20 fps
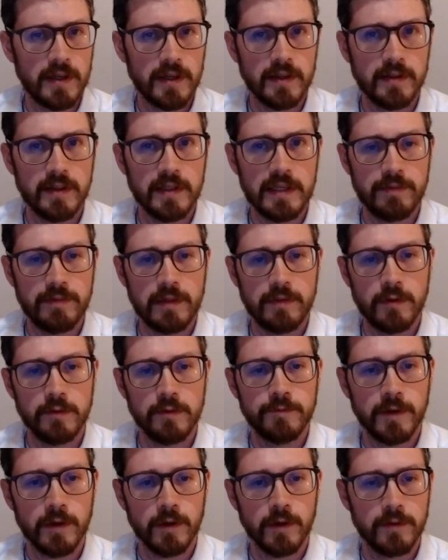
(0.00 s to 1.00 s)
I think even if you
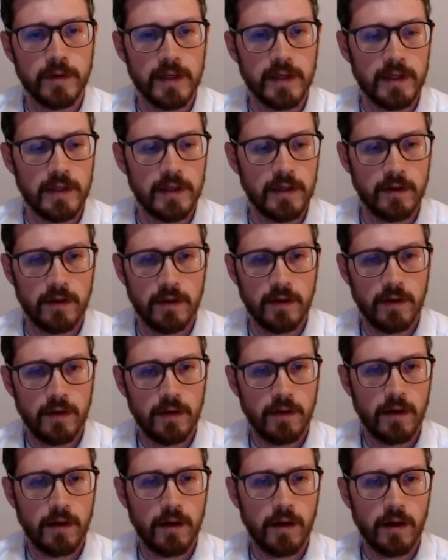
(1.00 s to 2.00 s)
fill the,
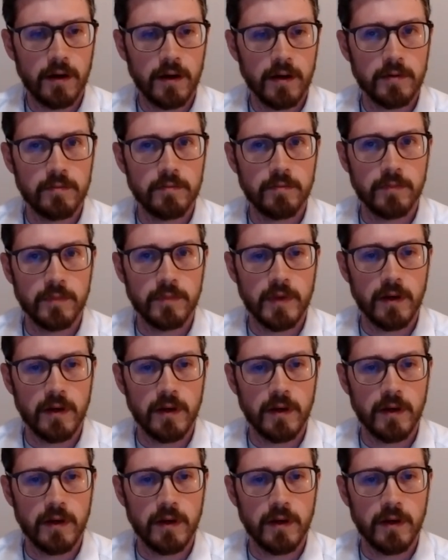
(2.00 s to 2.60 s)
um,